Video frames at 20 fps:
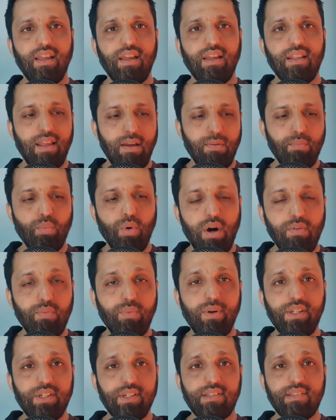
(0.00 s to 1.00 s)
then what have
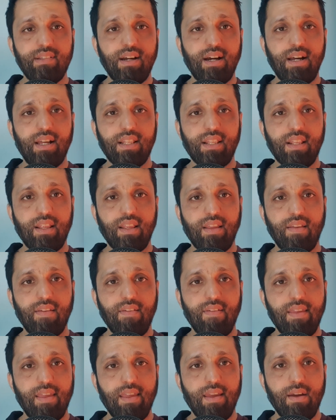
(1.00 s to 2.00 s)
we just done?
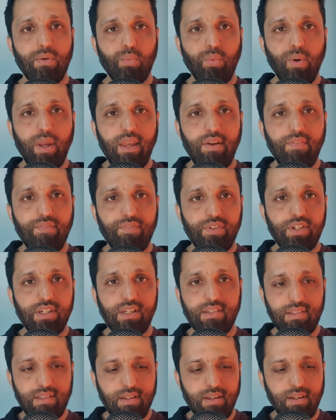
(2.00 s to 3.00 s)
We've
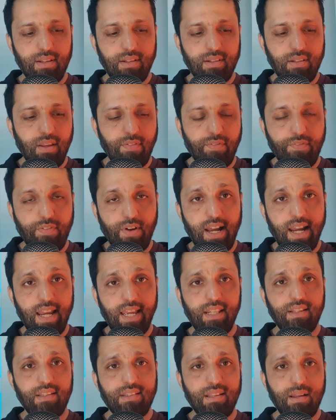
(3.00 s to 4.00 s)
just
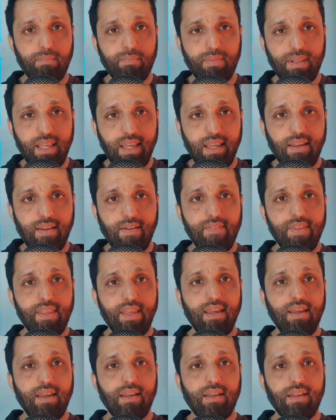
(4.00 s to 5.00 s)
defined something,
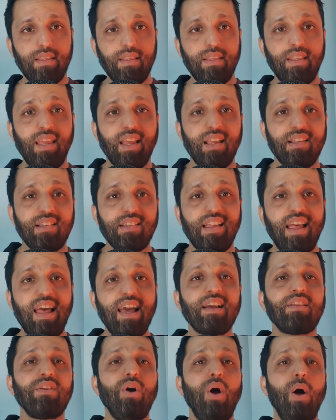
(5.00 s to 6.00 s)
the
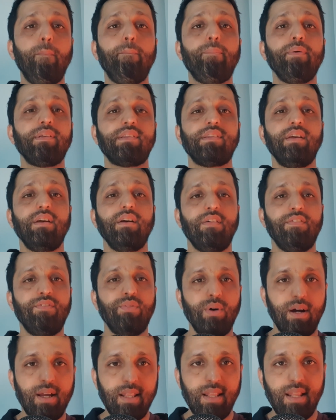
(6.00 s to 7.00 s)
exact opposite of
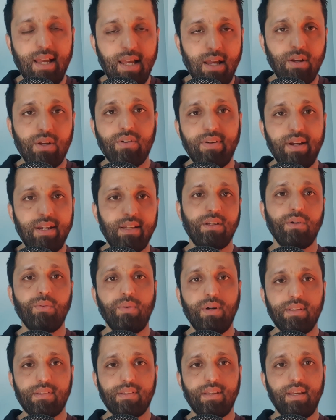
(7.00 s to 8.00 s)
what Allah, our Creator,
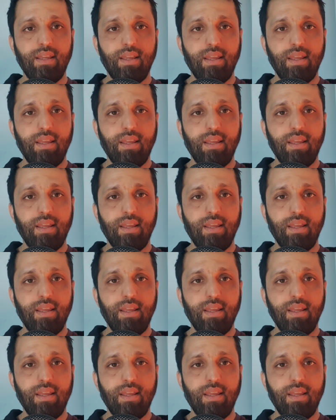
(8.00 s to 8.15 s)
wants.